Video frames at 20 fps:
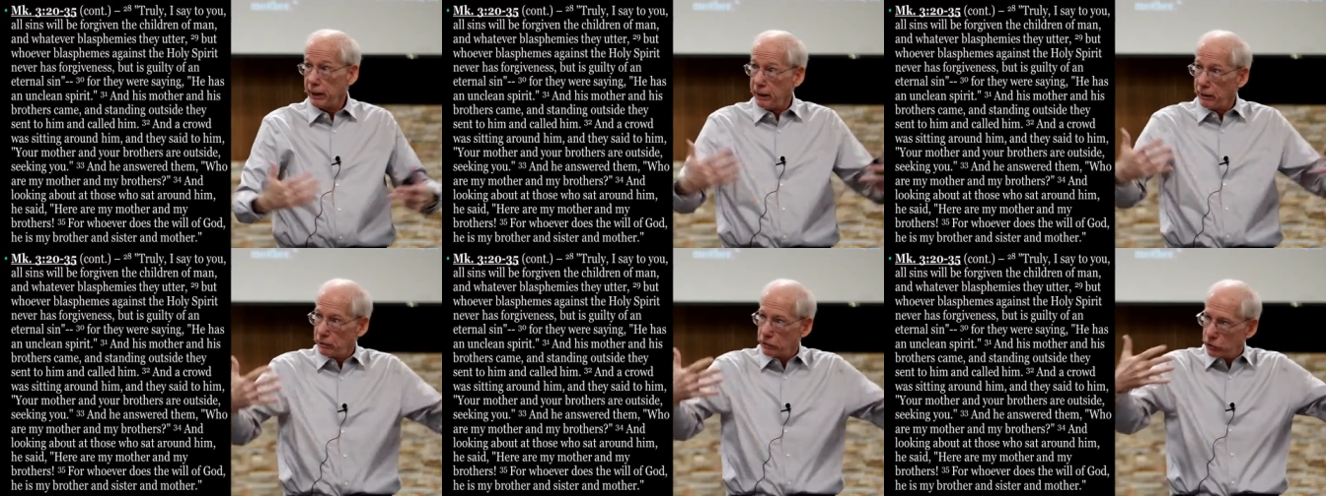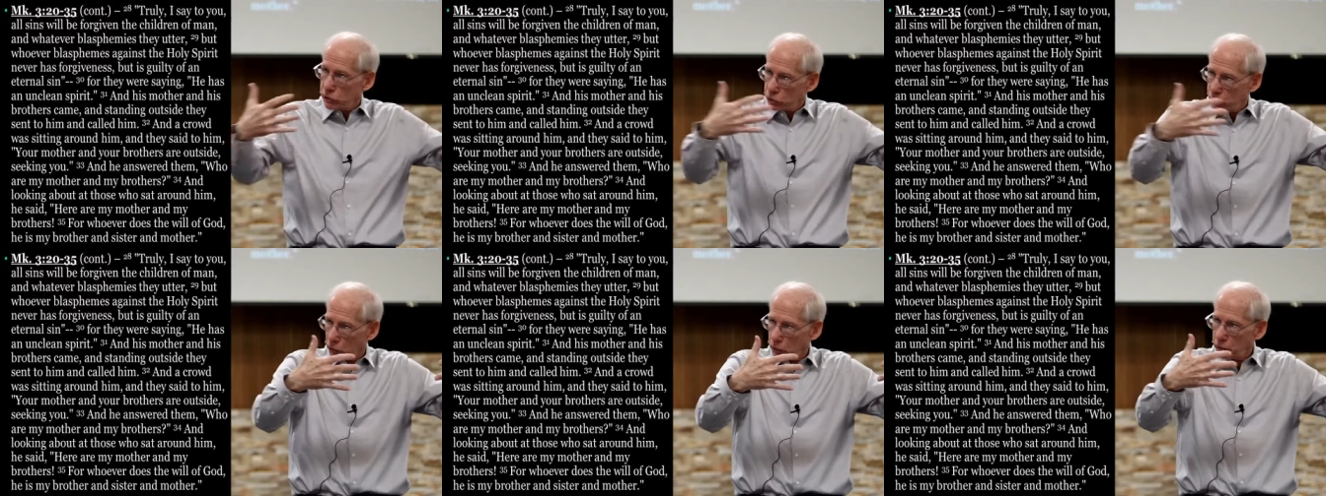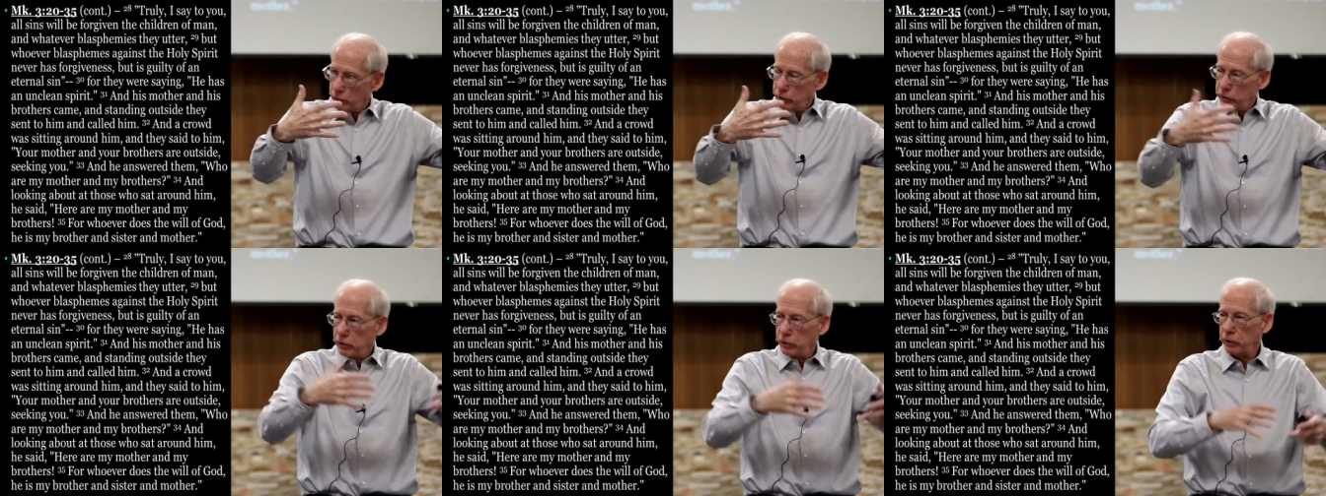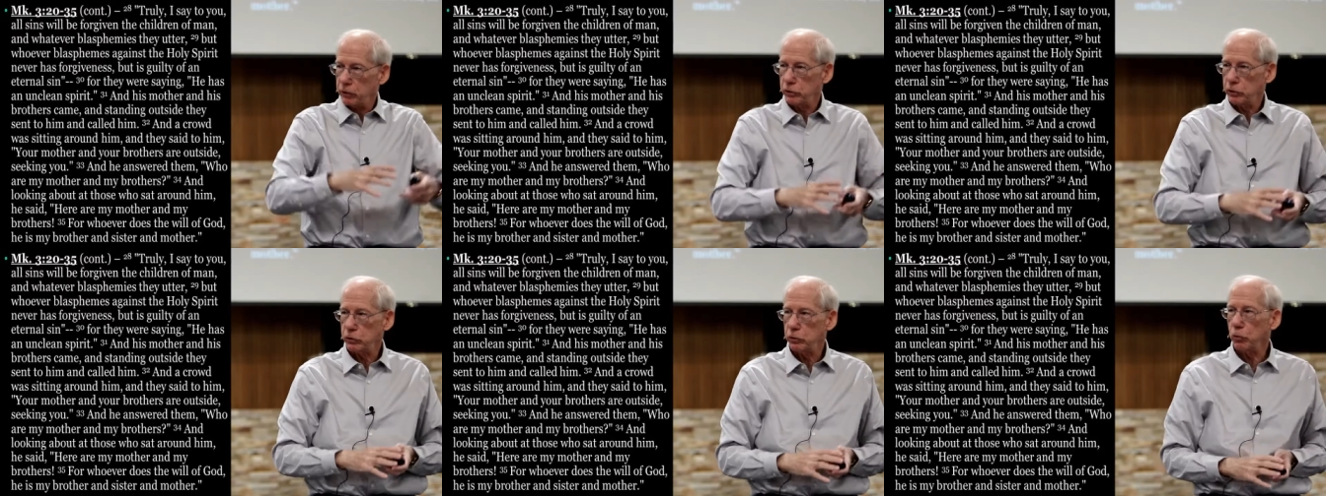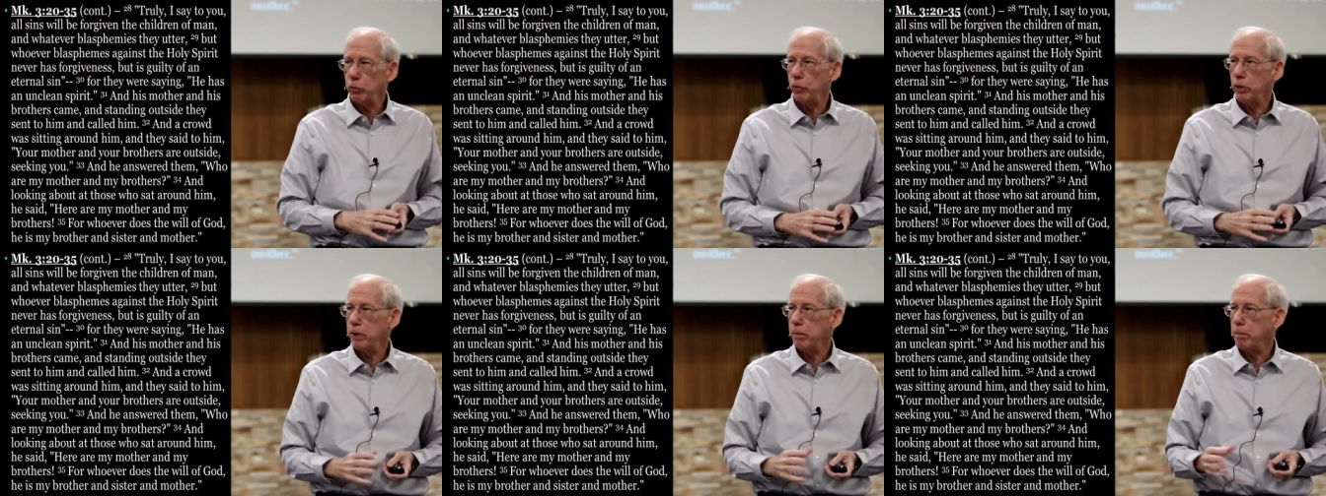inserts this
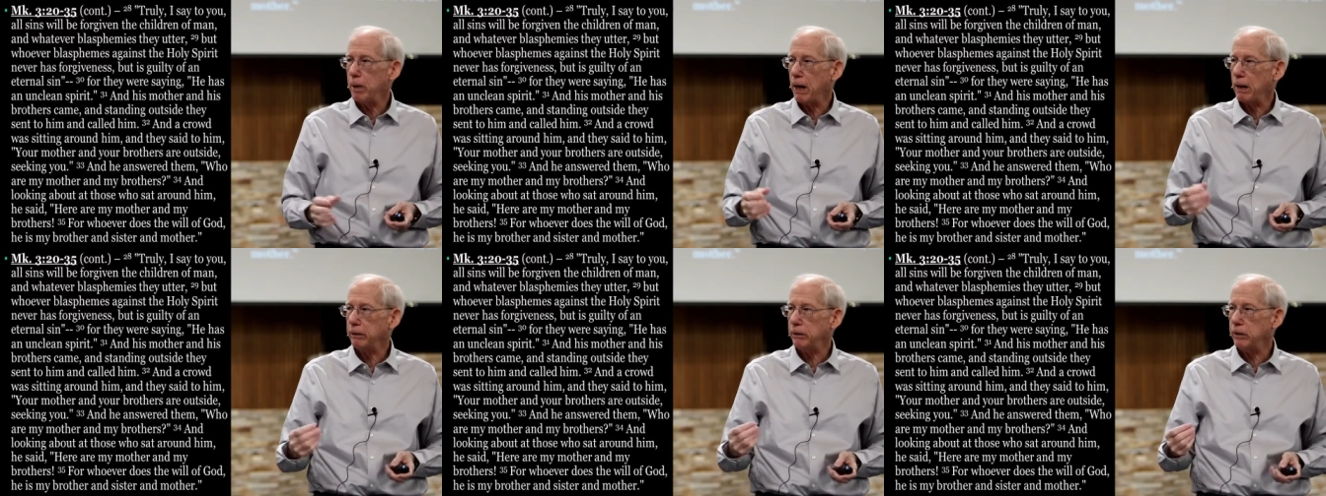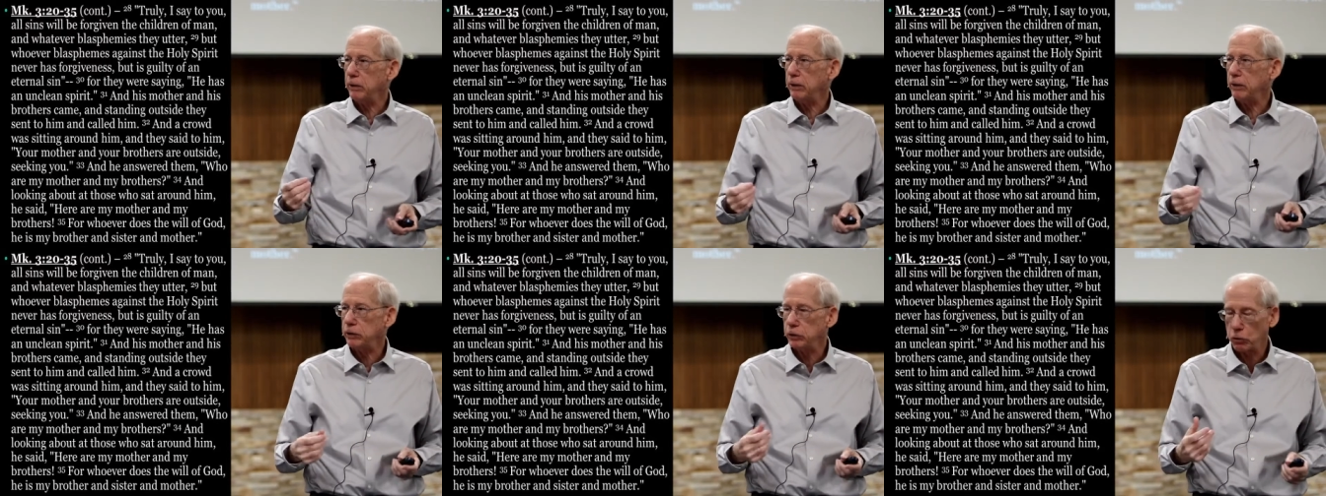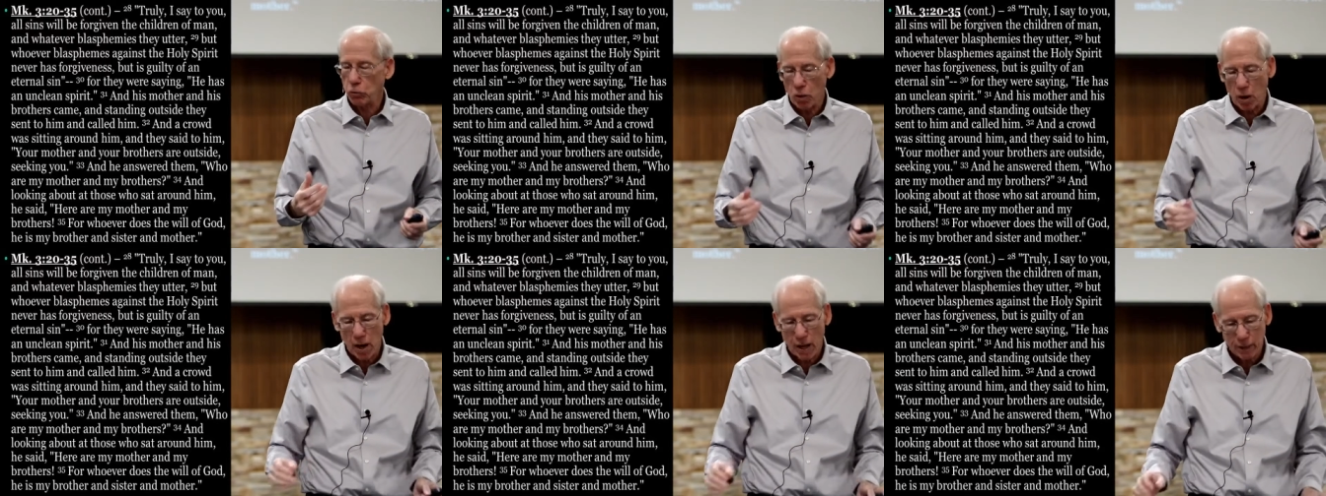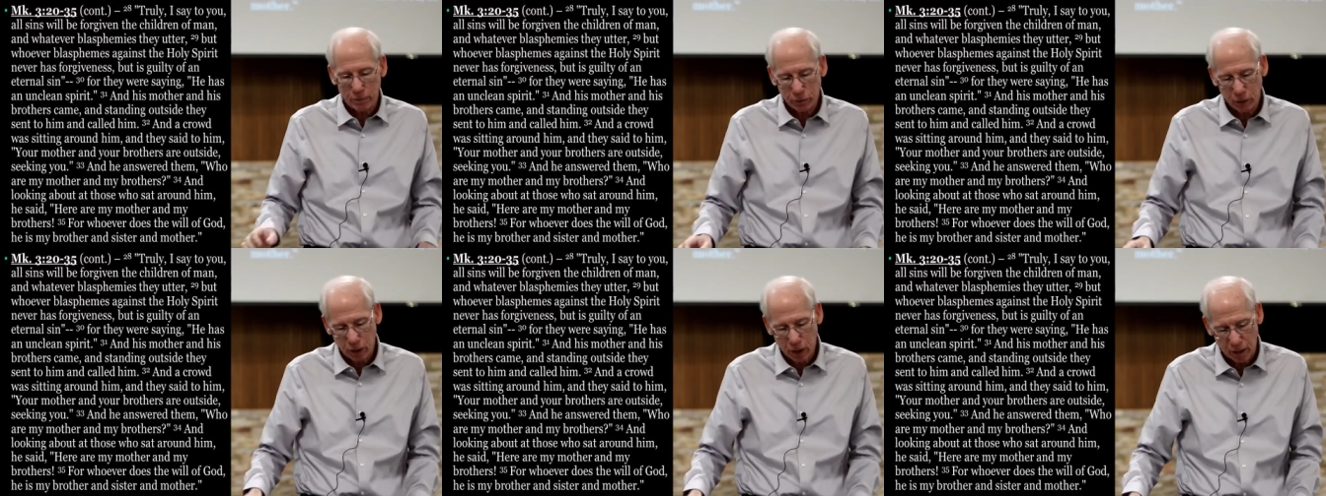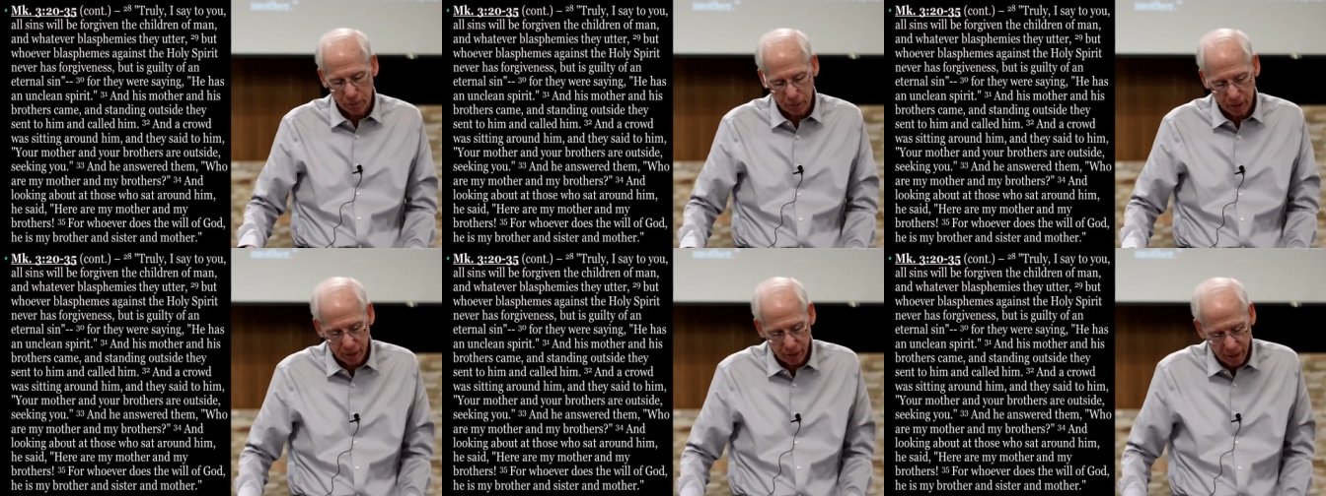story about the scribes
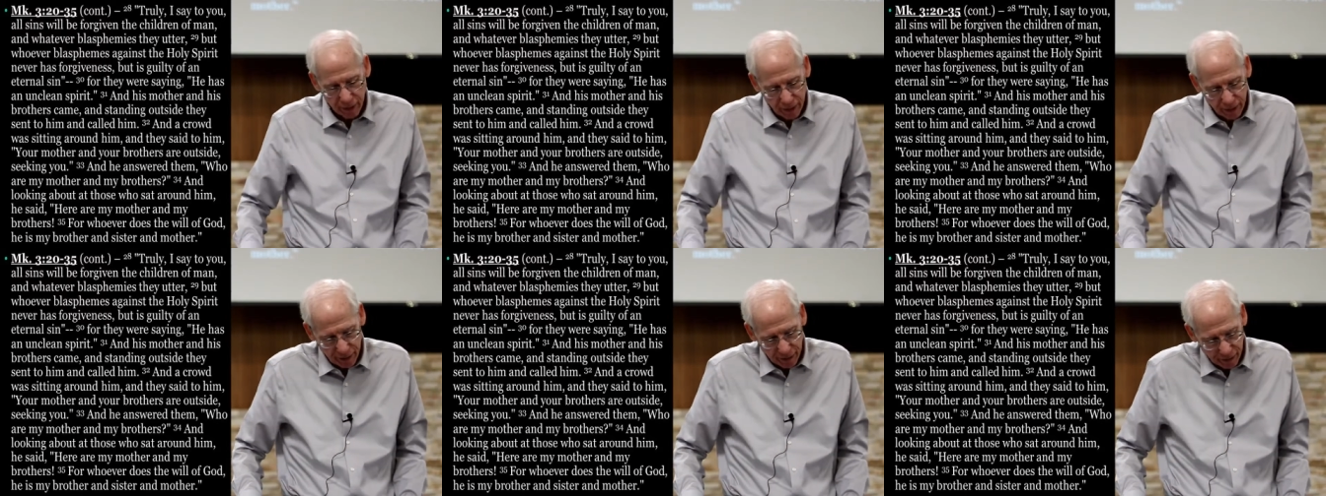coming